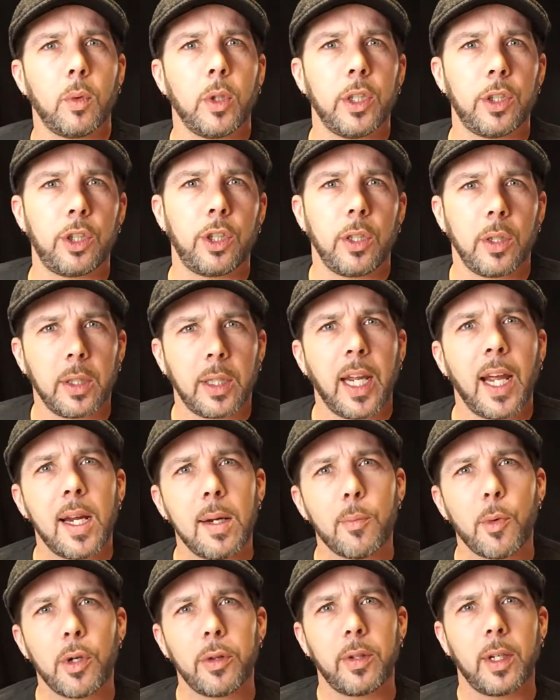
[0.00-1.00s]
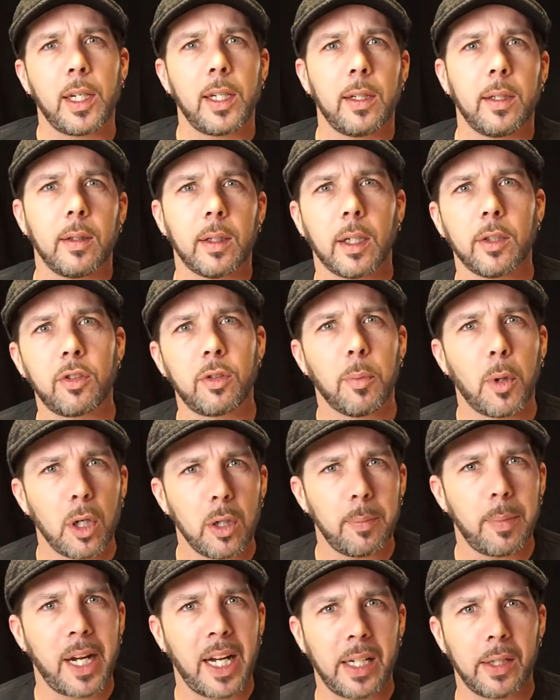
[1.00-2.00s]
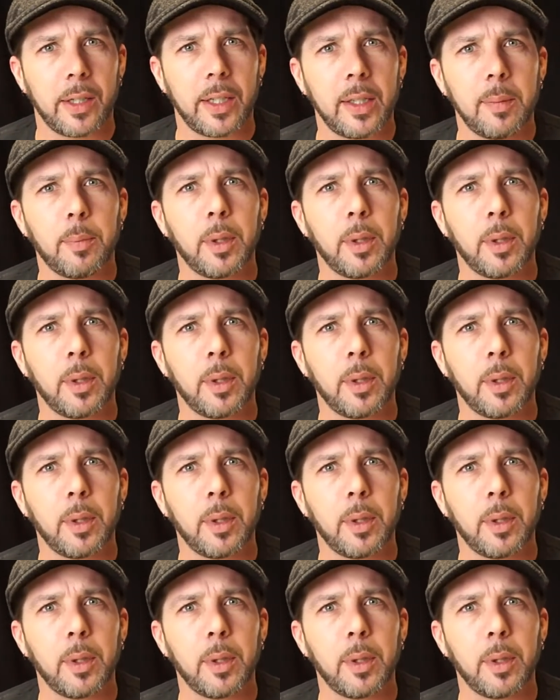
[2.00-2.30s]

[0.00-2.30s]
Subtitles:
which came with a smart battery,